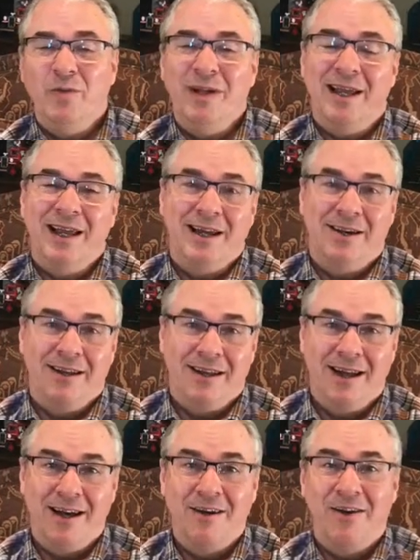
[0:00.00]
We like a
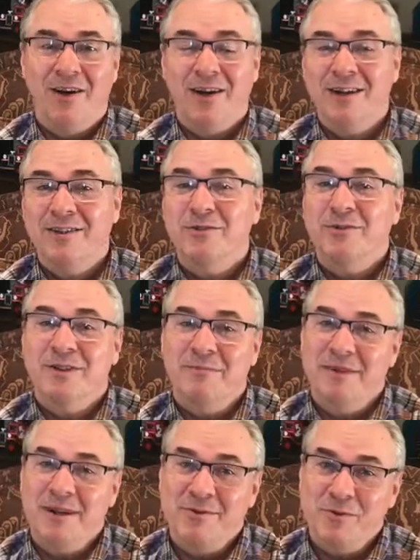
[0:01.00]
lot of garlic, so
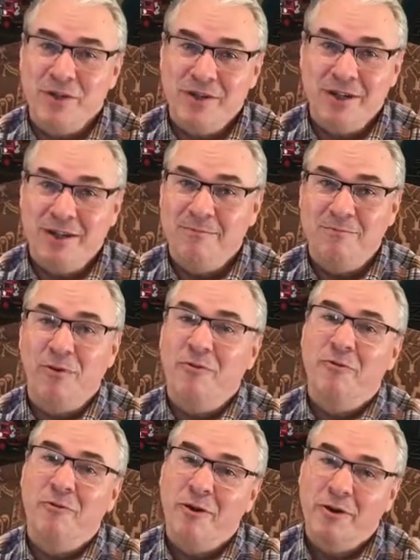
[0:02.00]
sometimes we cheat and
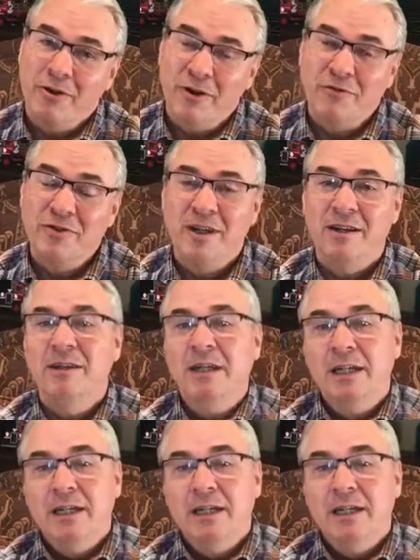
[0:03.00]
put 4 cloves in.